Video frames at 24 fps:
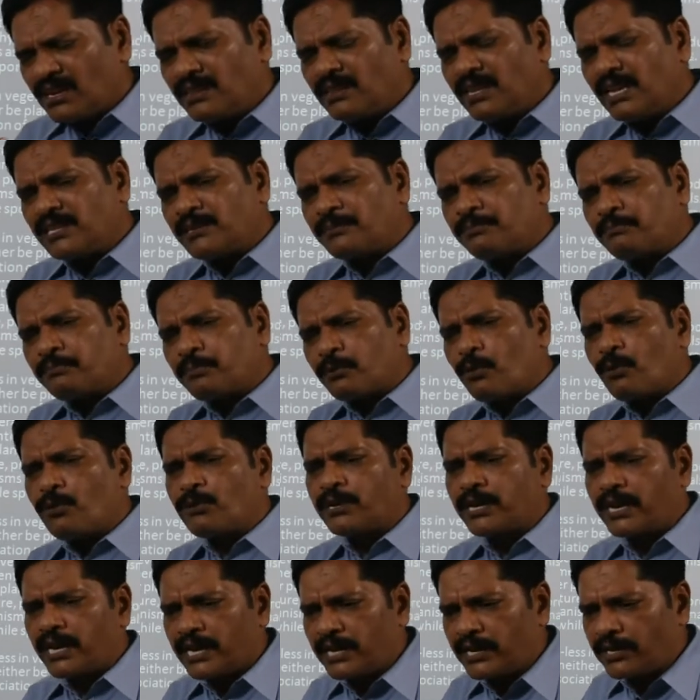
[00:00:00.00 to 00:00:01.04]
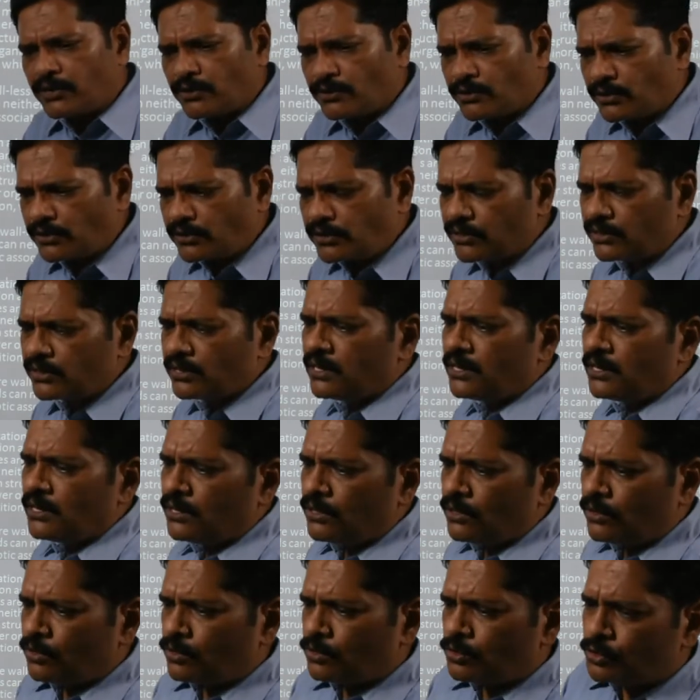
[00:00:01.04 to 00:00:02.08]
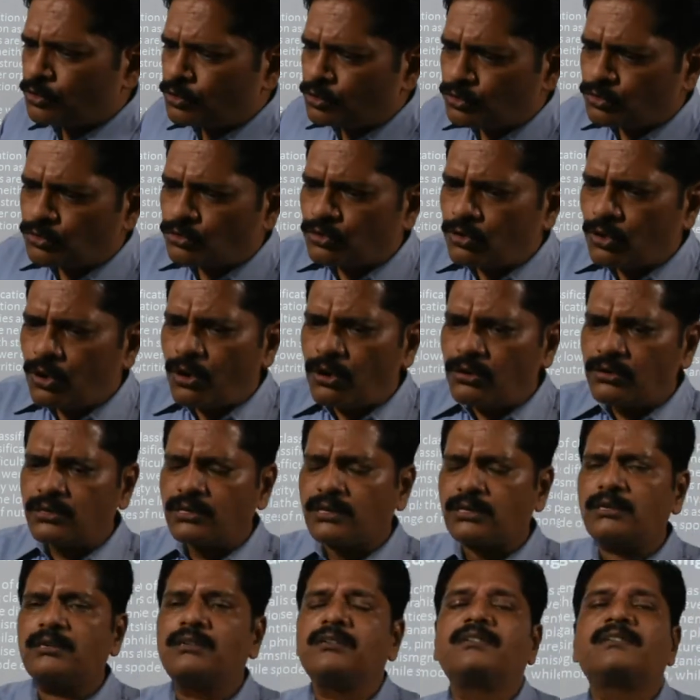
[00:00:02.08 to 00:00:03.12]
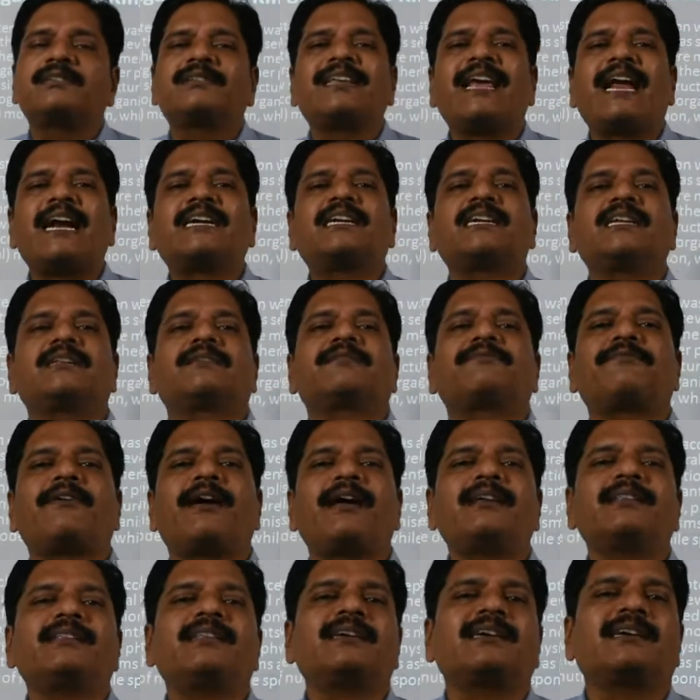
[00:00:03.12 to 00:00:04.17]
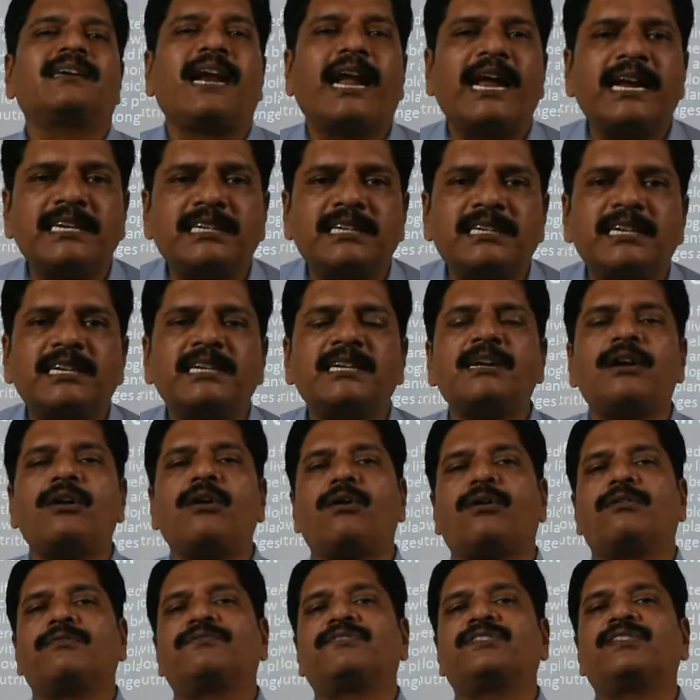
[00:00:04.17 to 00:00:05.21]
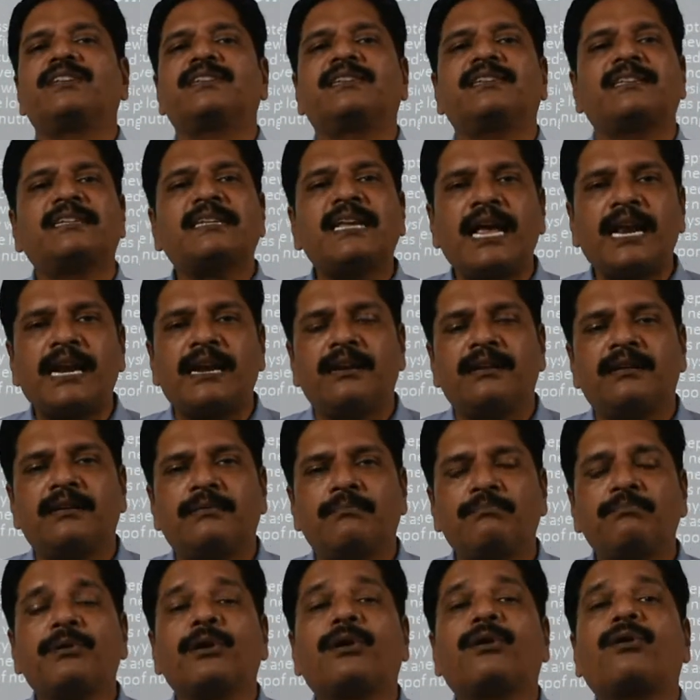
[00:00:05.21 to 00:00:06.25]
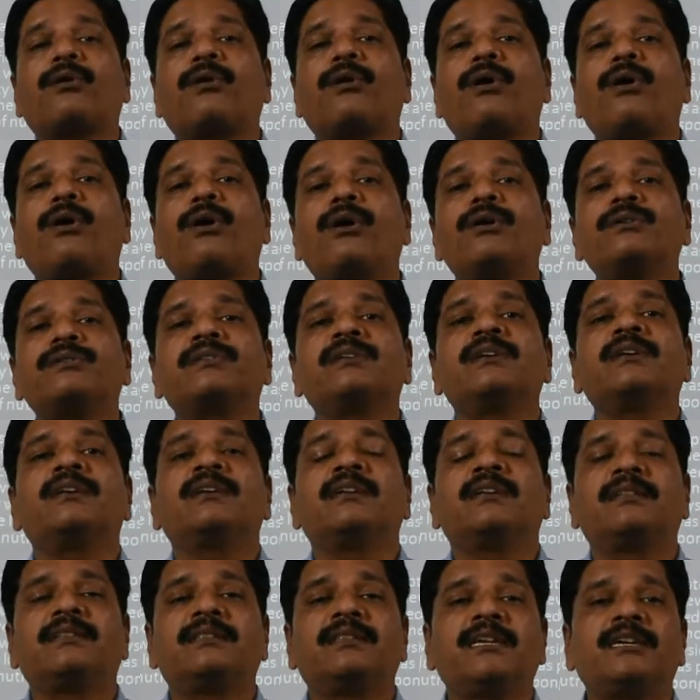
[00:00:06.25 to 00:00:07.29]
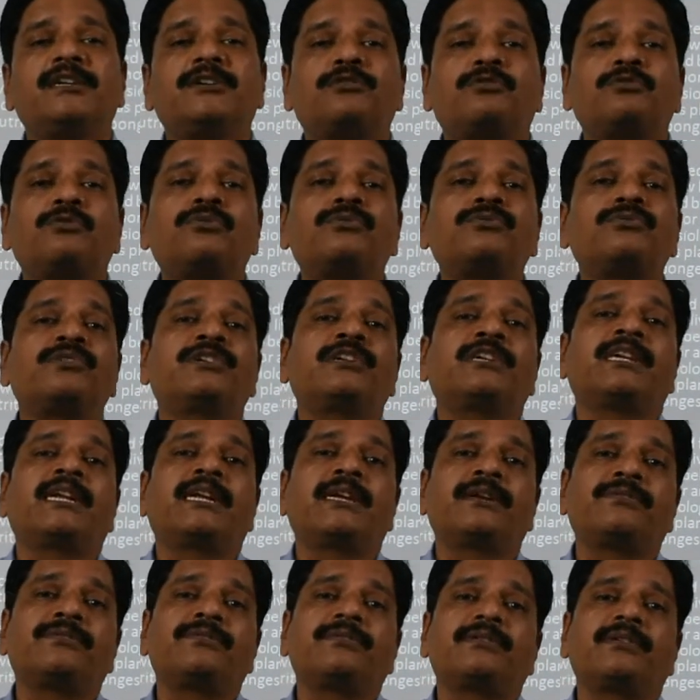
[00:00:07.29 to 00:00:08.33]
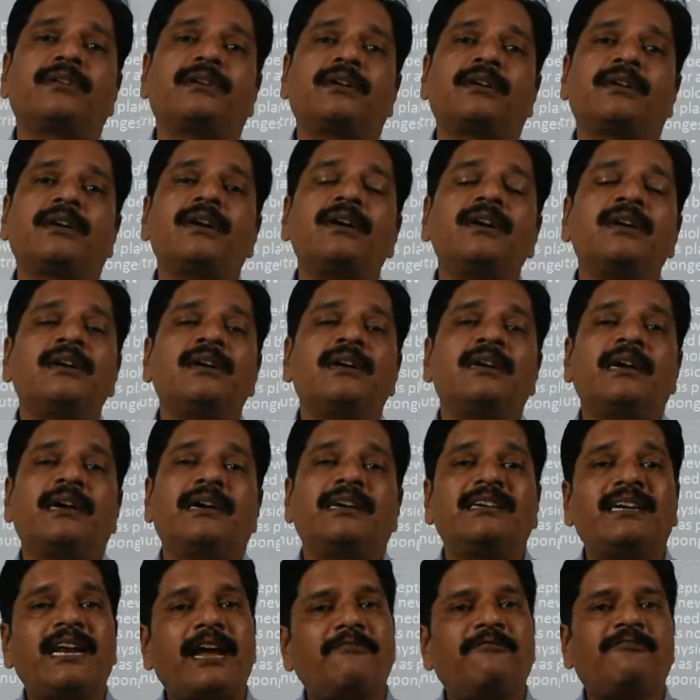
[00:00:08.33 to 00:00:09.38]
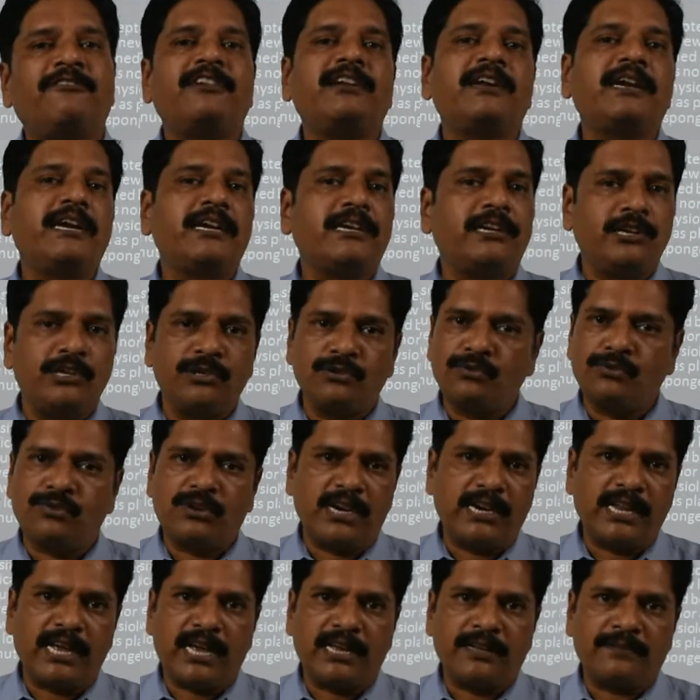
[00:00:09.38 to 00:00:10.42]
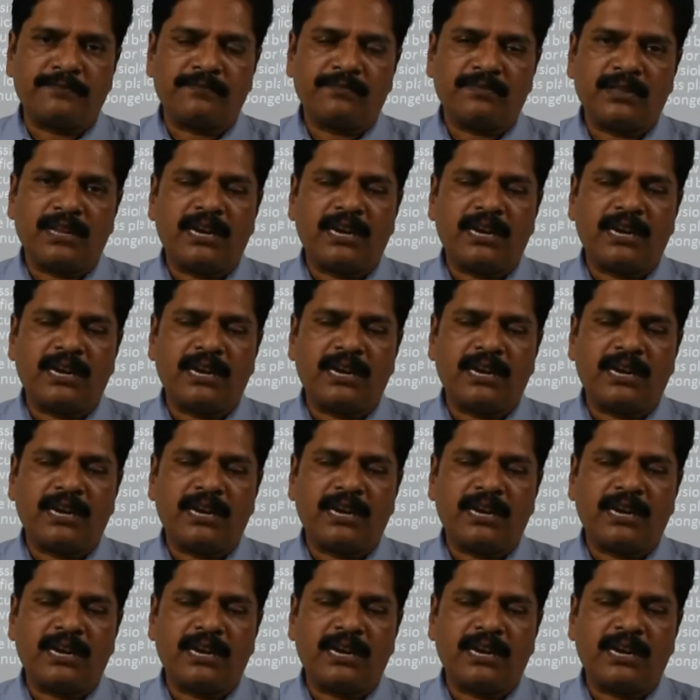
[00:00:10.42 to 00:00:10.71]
these prokaryotes do not satisfy the criteria of the cell because they don't have a definite nuclei.